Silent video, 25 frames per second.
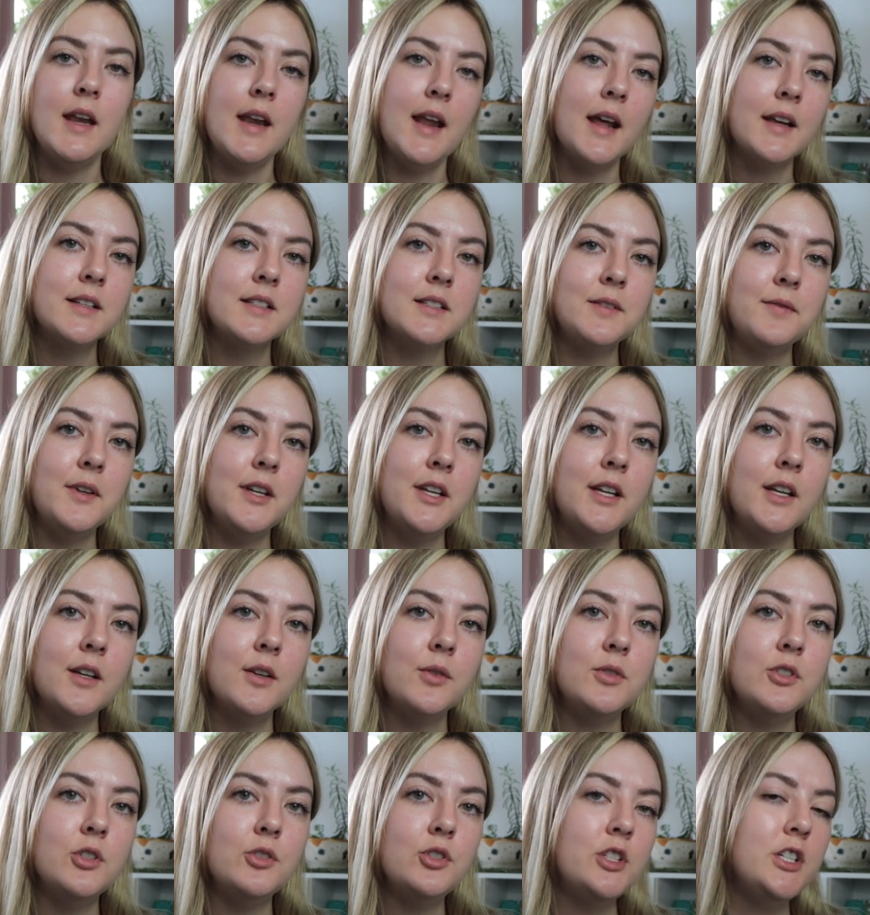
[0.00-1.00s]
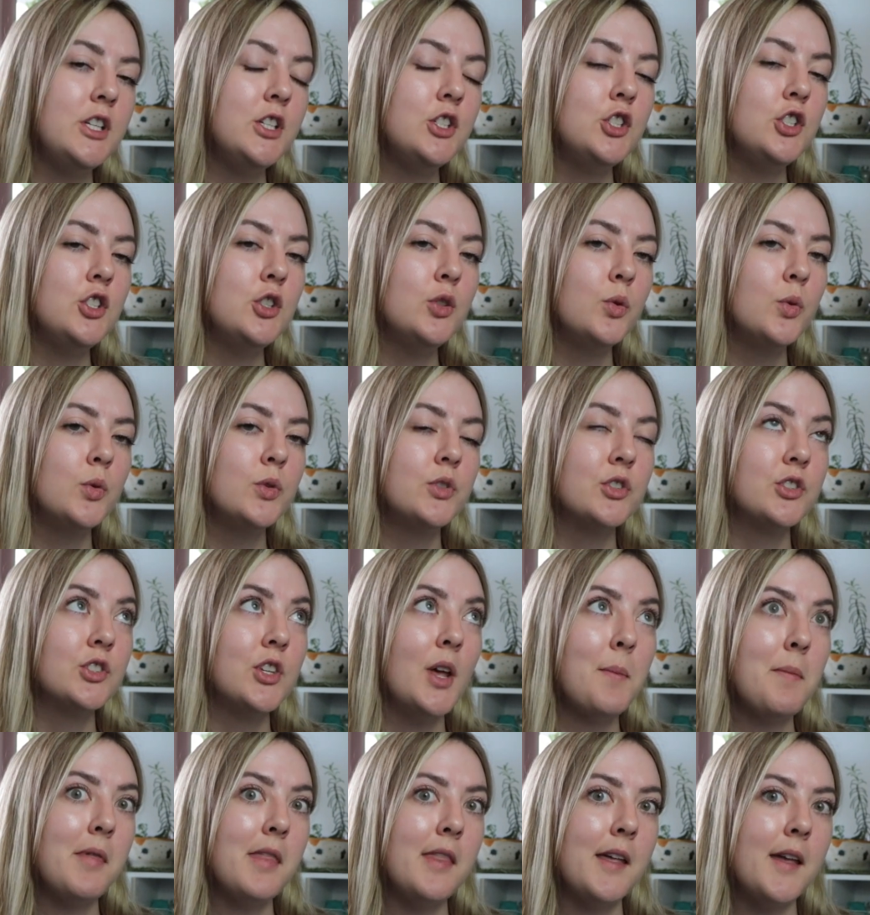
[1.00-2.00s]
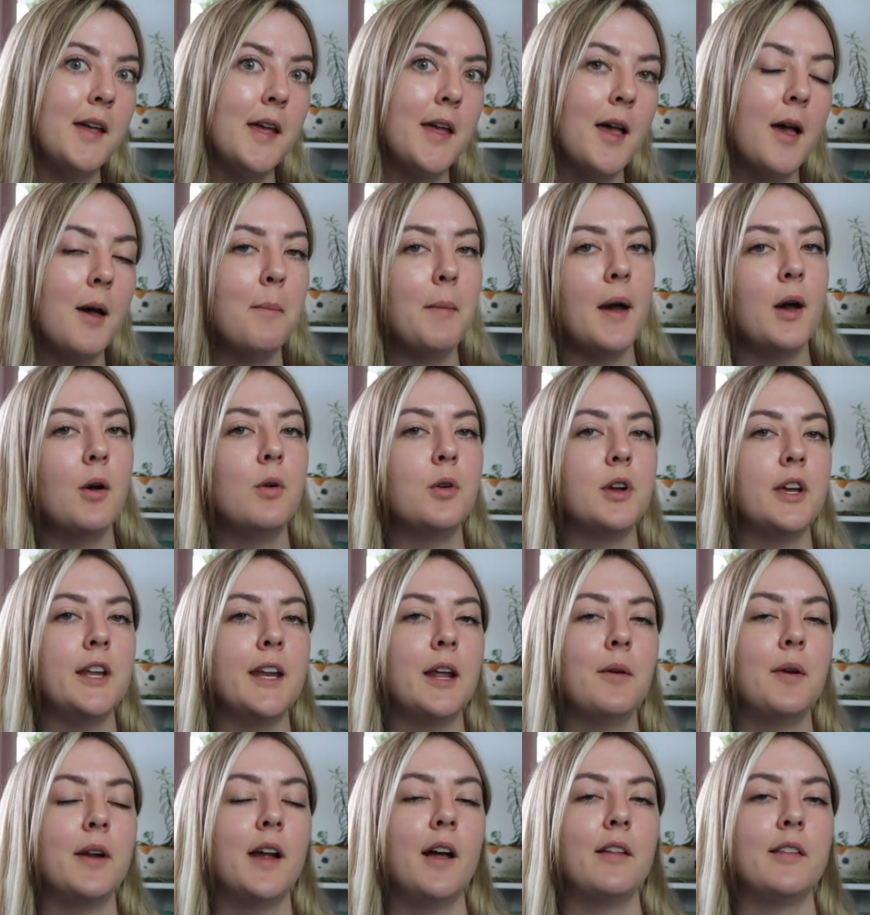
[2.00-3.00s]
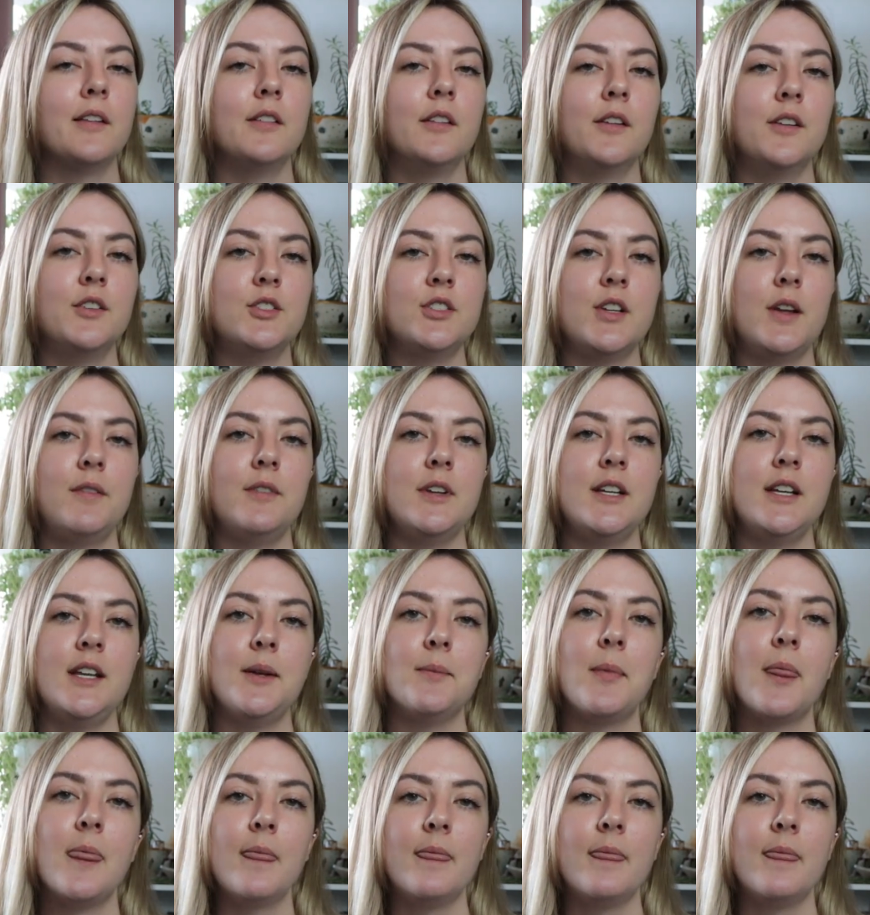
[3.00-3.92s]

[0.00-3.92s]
next video to teach you something about Okinawan health and longevity.